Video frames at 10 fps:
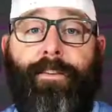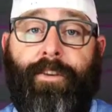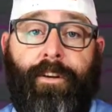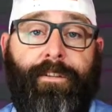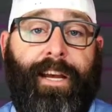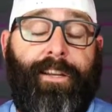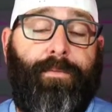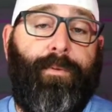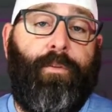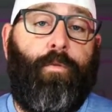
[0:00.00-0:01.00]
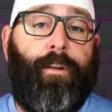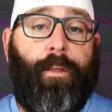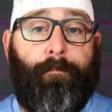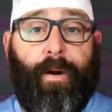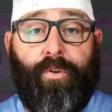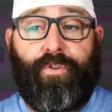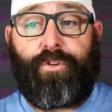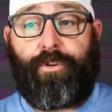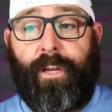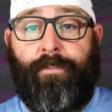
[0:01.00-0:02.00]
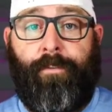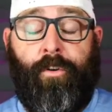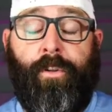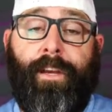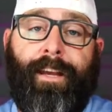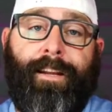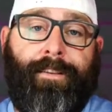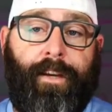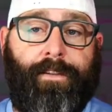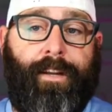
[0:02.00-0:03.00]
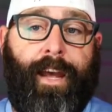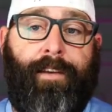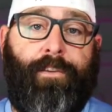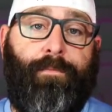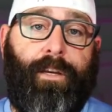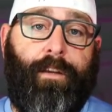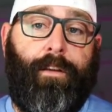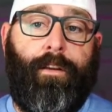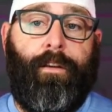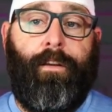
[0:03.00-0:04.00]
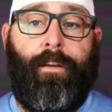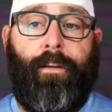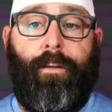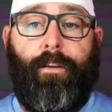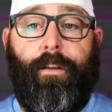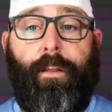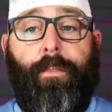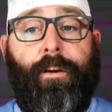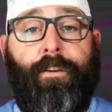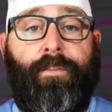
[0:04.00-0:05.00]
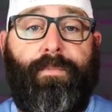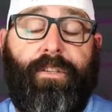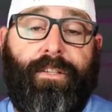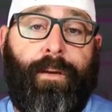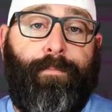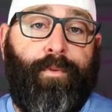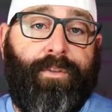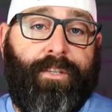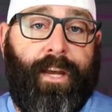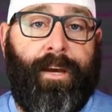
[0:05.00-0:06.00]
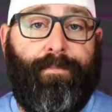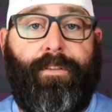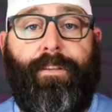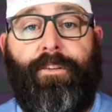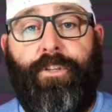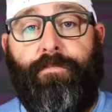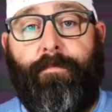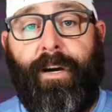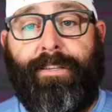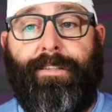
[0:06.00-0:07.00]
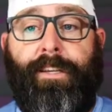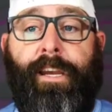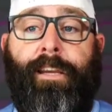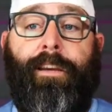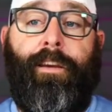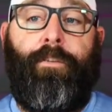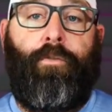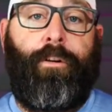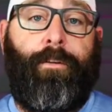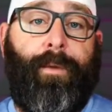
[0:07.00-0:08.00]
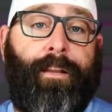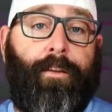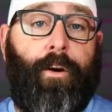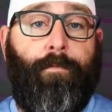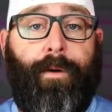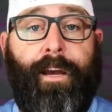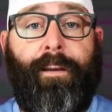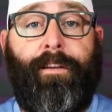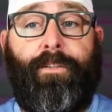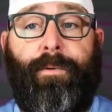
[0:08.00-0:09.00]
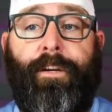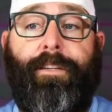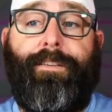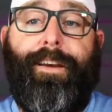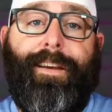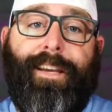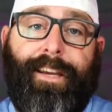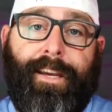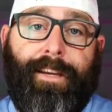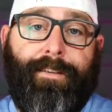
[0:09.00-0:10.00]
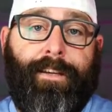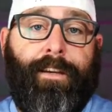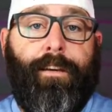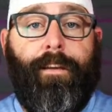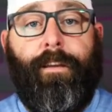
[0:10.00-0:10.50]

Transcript: turns out to be one of the most stressful, and it doesn't have to be. There are some simple steps that you must take in order to make the home buying experience easy